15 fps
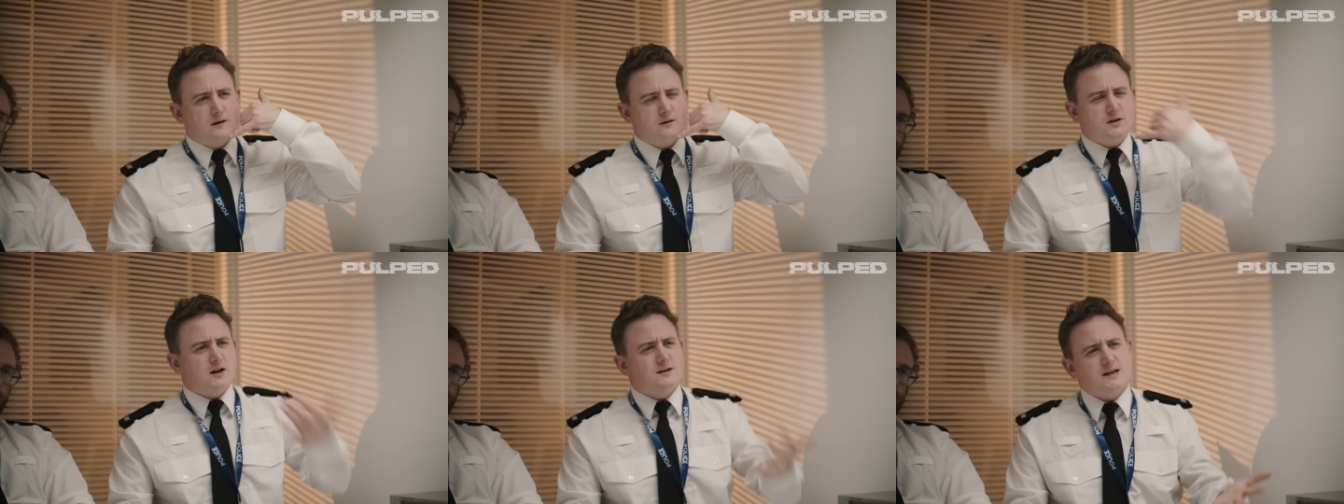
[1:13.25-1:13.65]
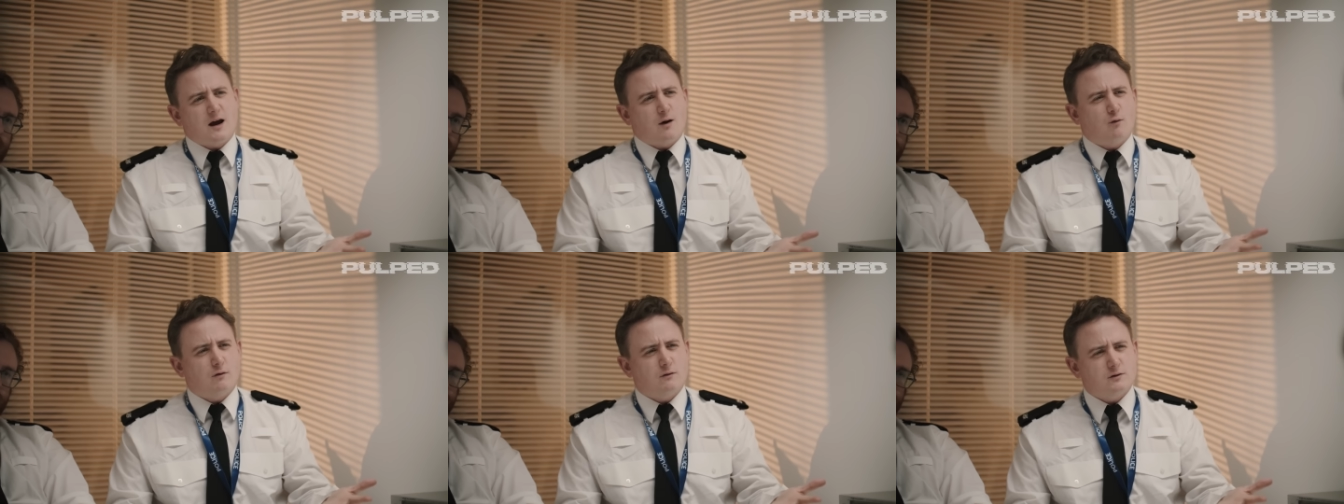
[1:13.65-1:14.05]
Turns
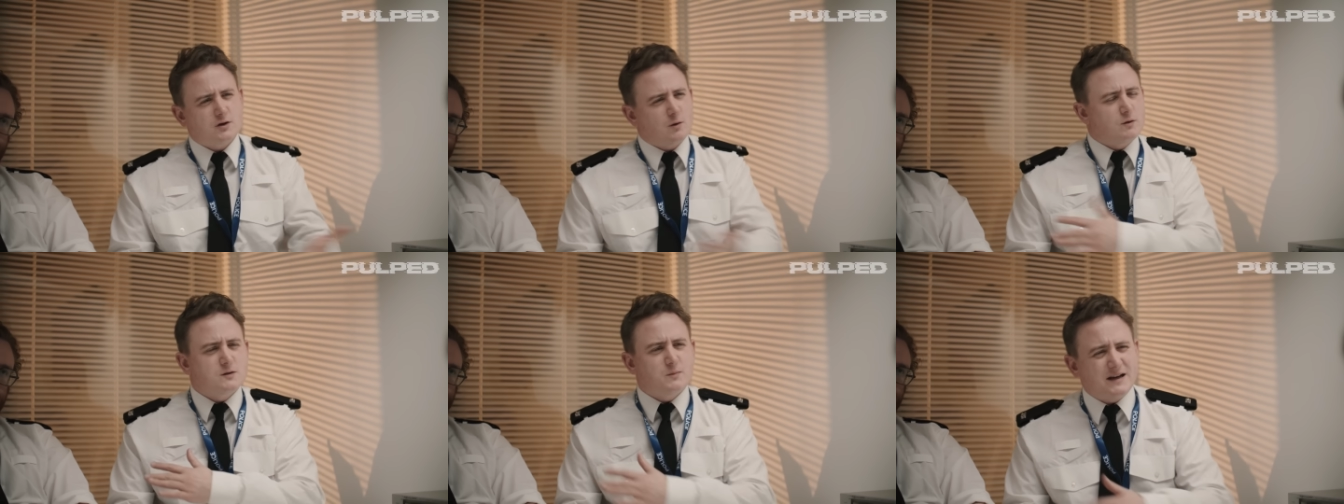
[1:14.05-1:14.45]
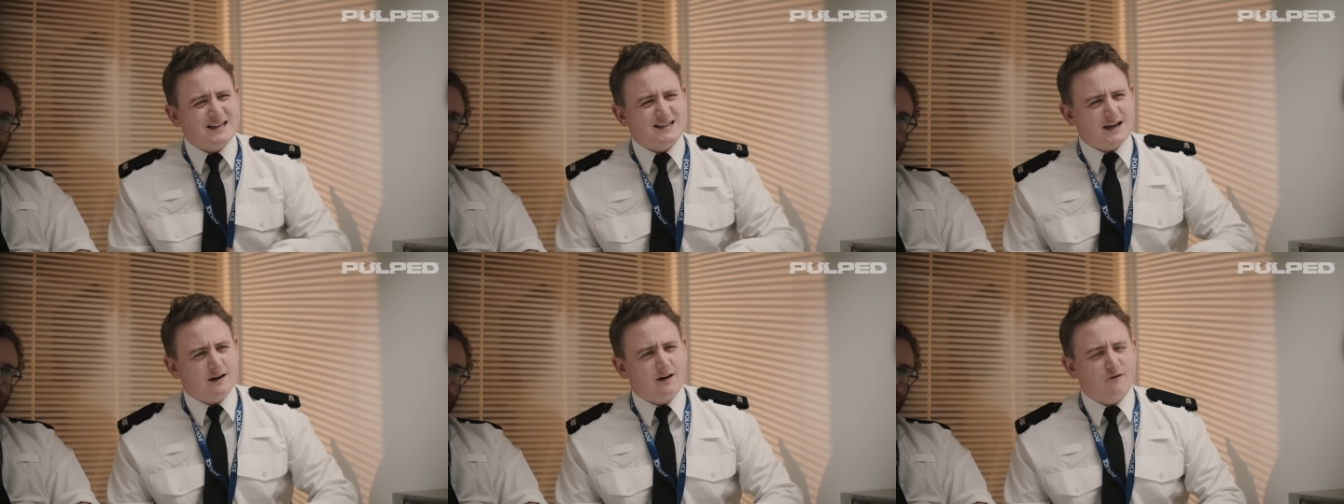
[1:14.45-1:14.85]
out someone's been
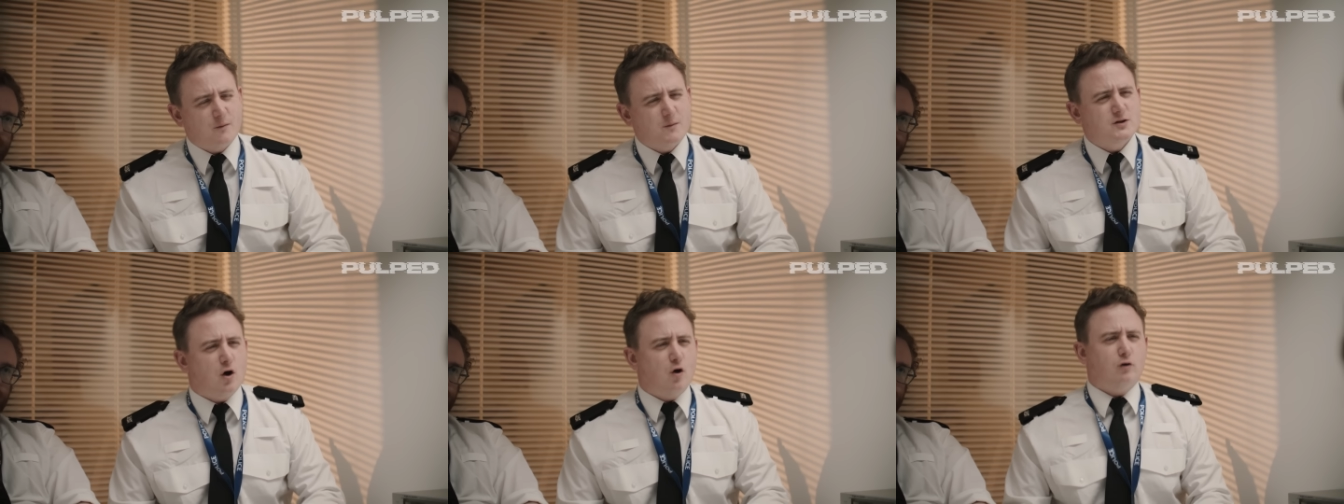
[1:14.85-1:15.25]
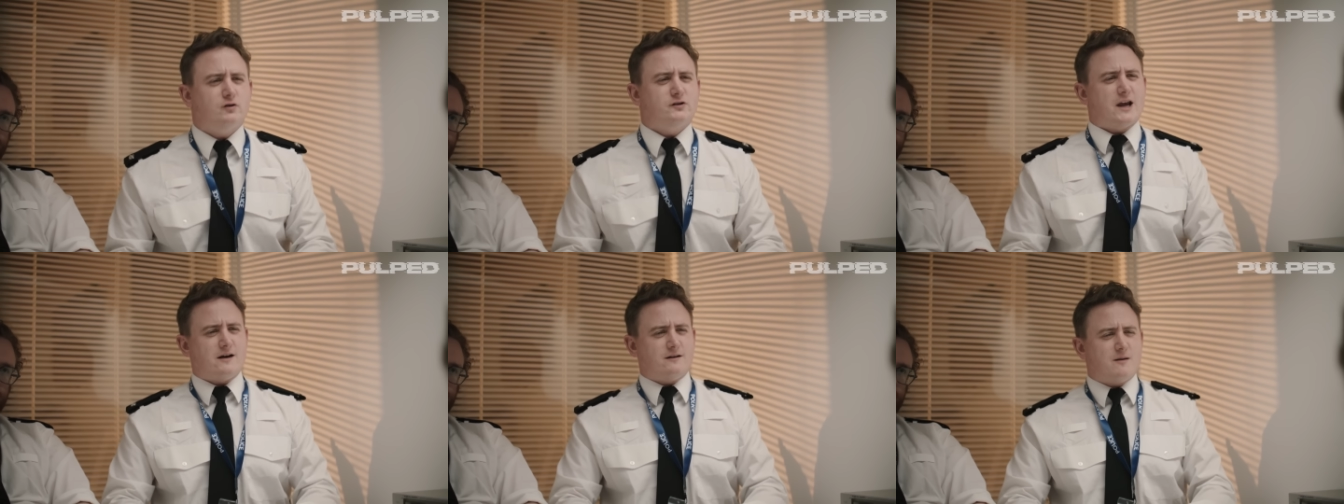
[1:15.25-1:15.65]
stealing from his
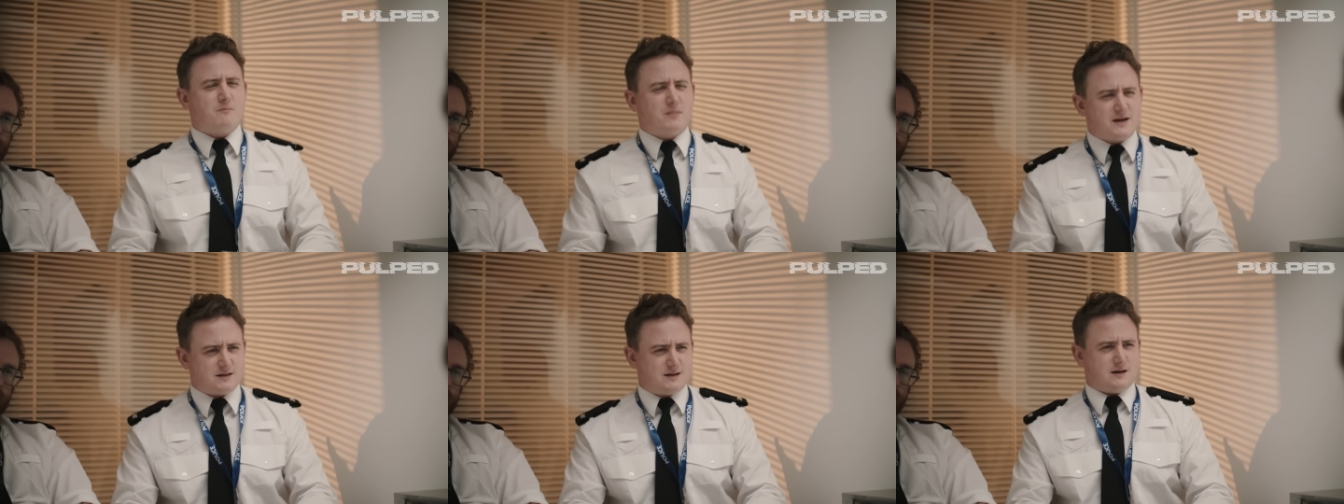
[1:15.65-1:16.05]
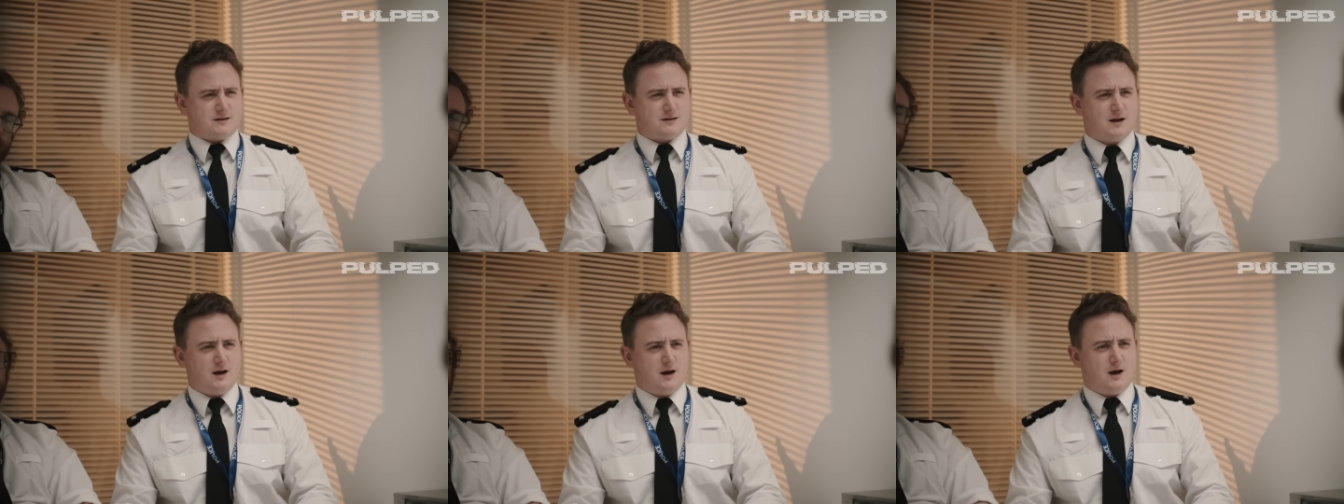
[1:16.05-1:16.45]
wholesaling
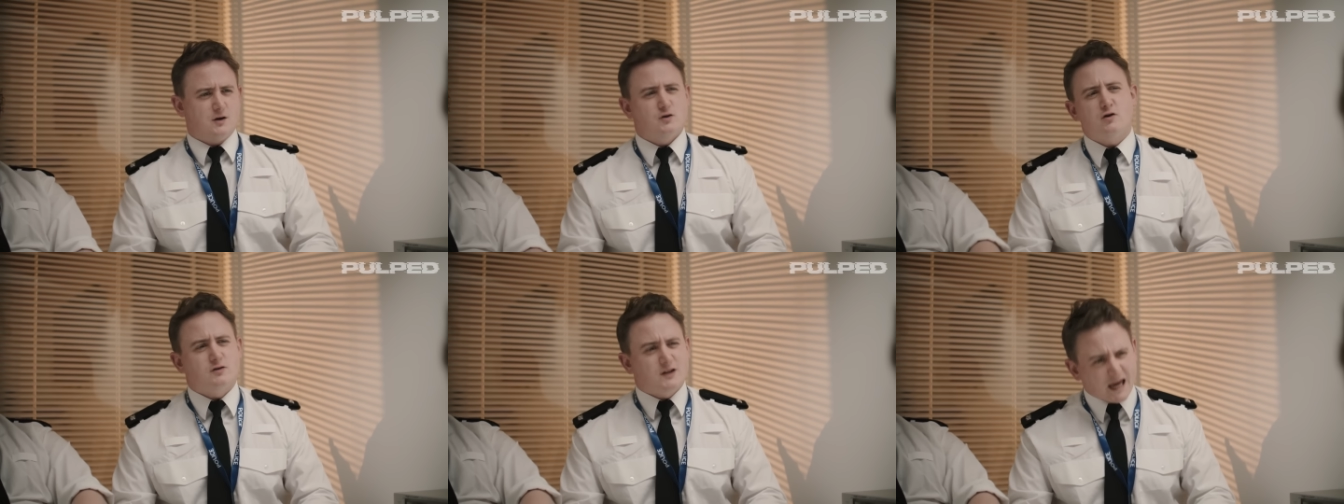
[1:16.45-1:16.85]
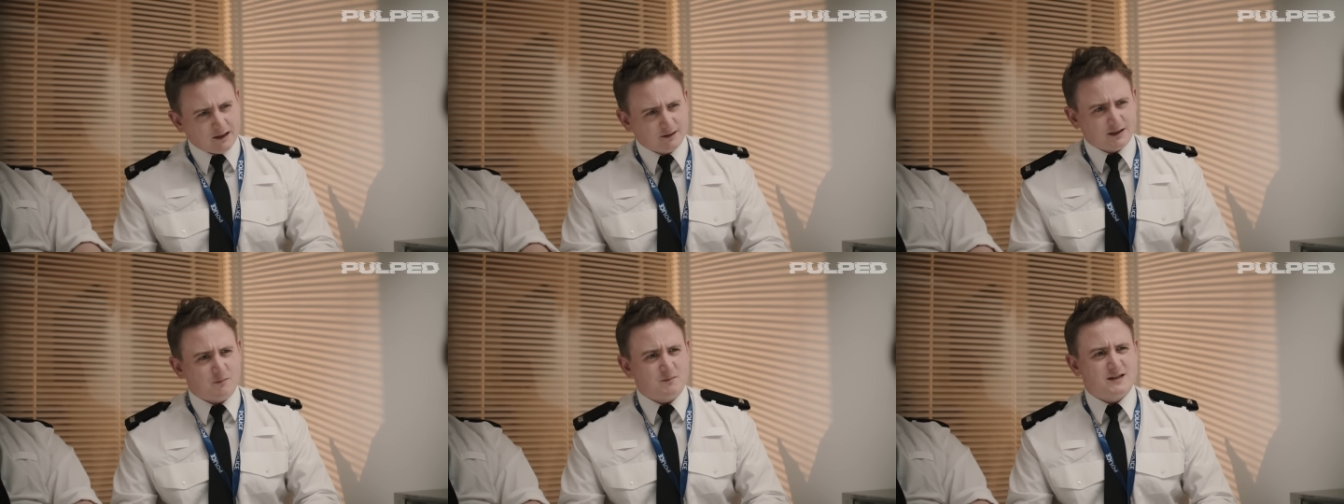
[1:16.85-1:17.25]
business, so he's
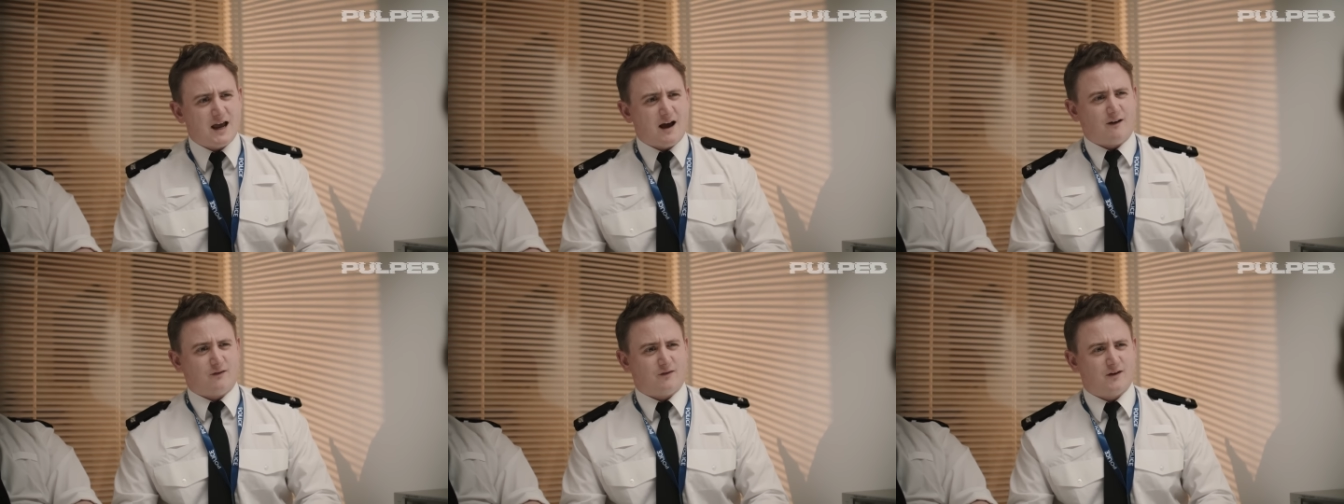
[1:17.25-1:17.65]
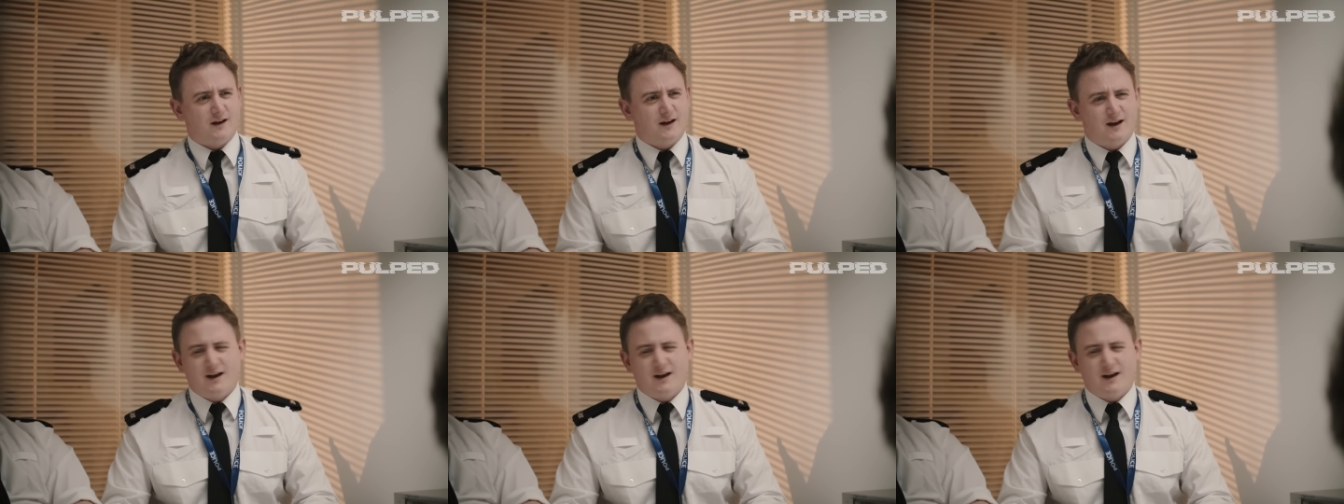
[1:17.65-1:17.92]
killed himself.